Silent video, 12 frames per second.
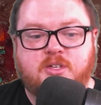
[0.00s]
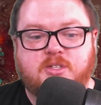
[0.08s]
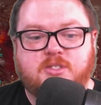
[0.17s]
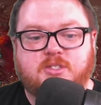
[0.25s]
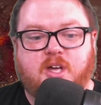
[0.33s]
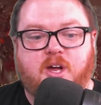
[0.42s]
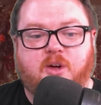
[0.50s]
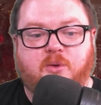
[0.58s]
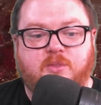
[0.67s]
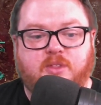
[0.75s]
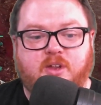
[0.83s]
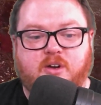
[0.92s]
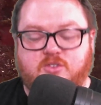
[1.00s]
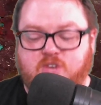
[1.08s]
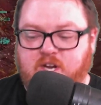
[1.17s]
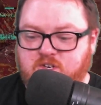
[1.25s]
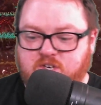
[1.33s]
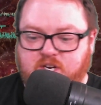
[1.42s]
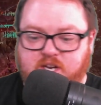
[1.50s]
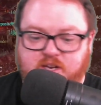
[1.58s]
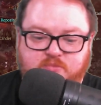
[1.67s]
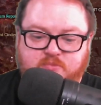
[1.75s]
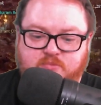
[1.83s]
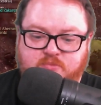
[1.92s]
So they're changing it.
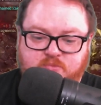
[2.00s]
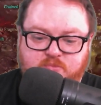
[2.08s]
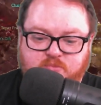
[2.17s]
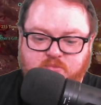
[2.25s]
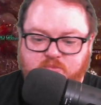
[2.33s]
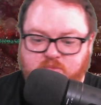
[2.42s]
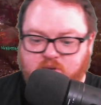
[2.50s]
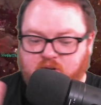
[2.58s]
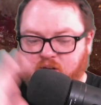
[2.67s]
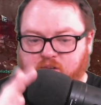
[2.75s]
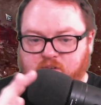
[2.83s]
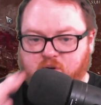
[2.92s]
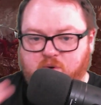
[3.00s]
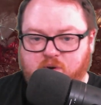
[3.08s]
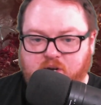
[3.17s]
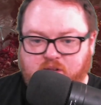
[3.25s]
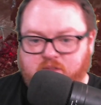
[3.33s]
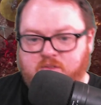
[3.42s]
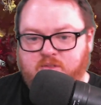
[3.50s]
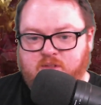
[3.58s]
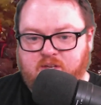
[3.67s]
They're kind of lowering the